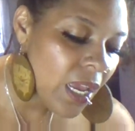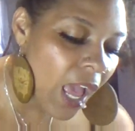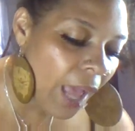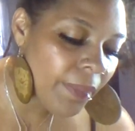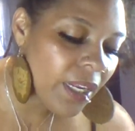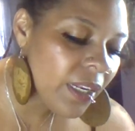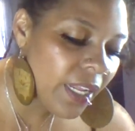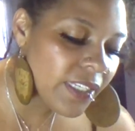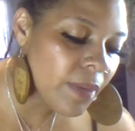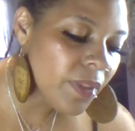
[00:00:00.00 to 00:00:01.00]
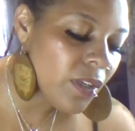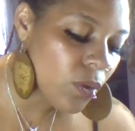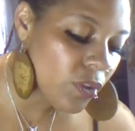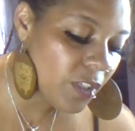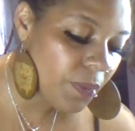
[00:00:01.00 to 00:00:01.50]
I'm getting that something is
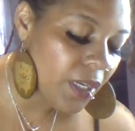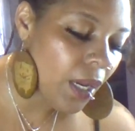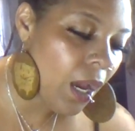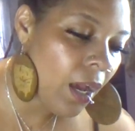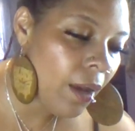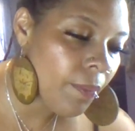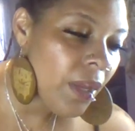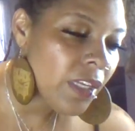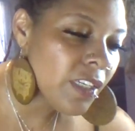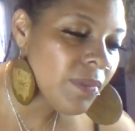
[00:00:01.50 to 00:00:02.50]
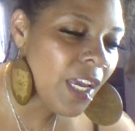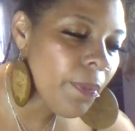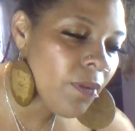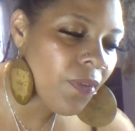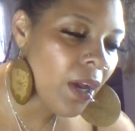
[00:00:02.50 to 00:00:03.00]
going to be, um, some type
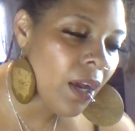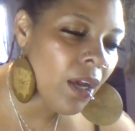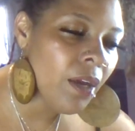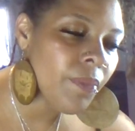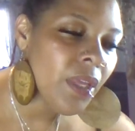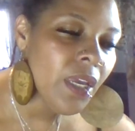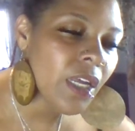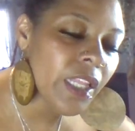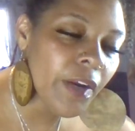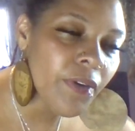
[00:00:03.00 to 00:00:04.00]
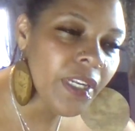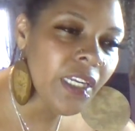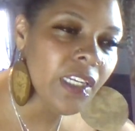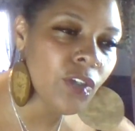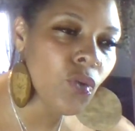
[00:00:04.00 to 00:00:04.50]
of um,
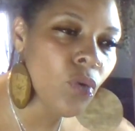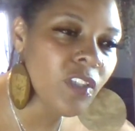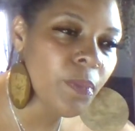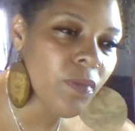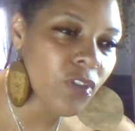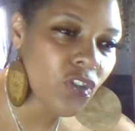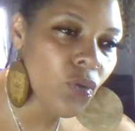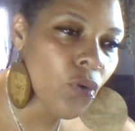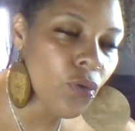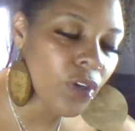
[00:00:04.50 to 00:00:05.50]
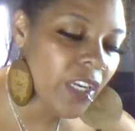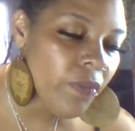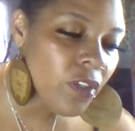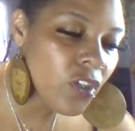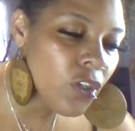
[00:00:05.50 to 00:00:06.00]
clarity is going to be restored or
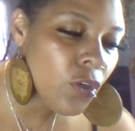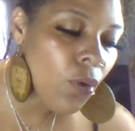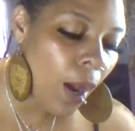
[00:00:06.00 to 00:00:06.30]
given to you.